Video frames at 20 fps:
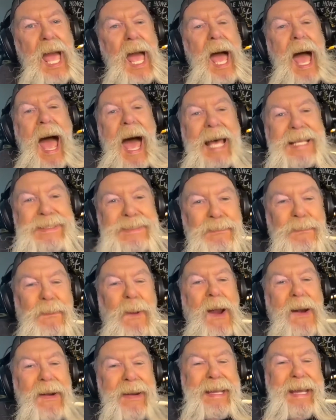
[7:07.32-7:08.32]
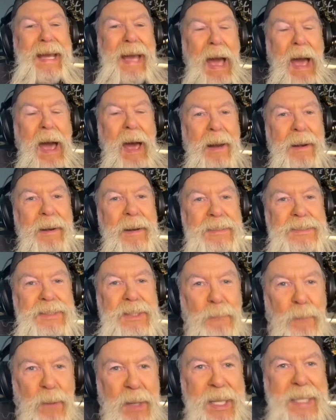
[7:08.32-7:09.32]
I swear to God,
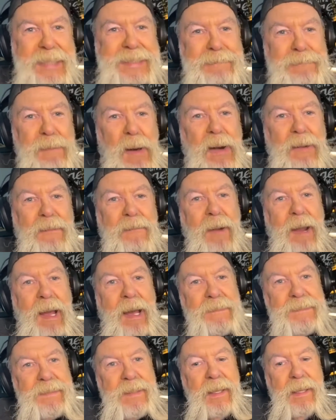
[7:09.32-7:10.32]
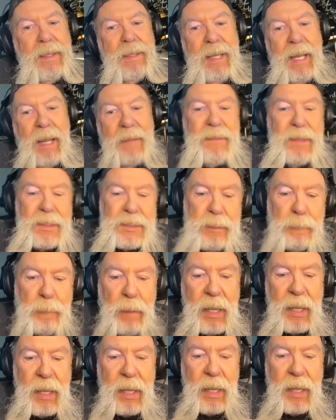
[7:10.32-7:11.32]
can we get some autographs? And then
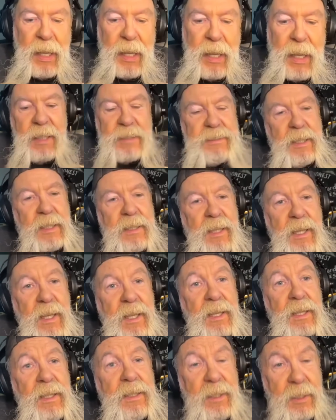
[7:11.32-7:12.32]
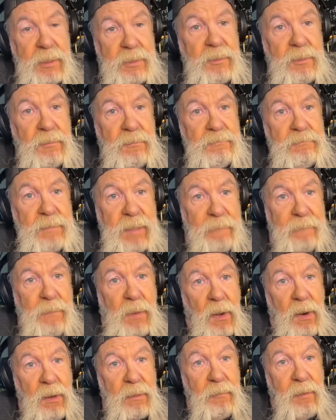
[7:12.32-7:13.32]
somebody asked me, they said, did you give them
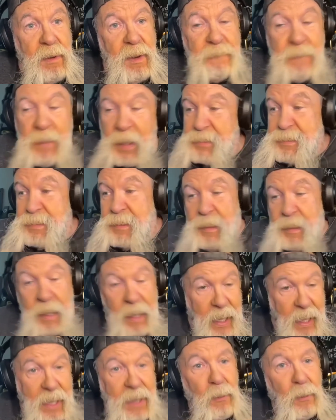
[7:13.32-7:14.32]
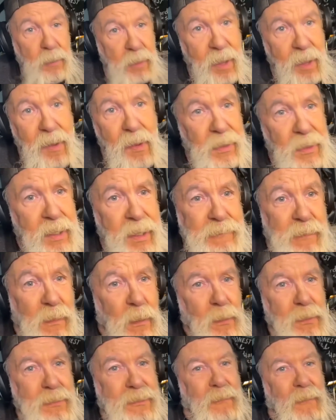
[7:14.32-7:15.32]
an autograph? I said, hell yeah, I'll give them an
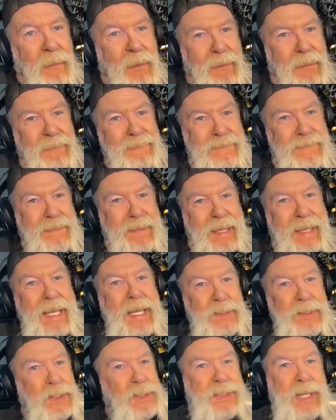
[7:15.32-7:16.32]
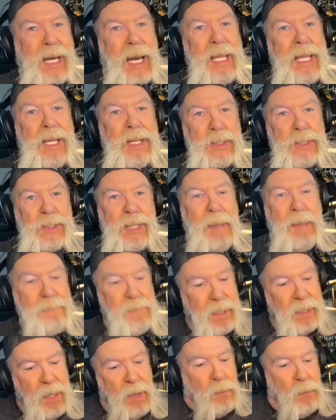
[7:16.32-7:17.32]
autograph. just let
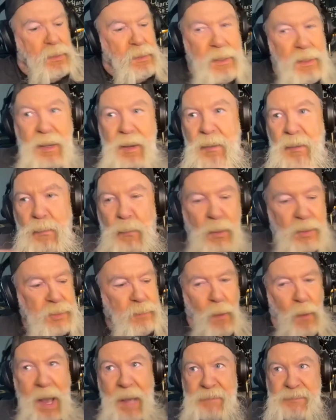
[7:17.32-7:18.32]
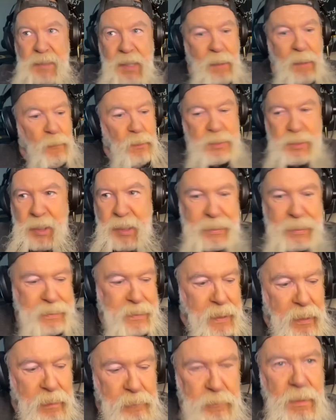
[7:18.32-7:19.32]
me go. Here you go. What's your wife's name? What's your kid's
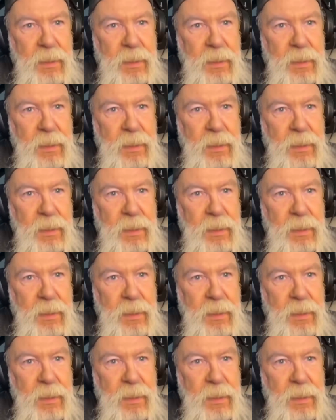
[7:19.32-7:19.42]
name?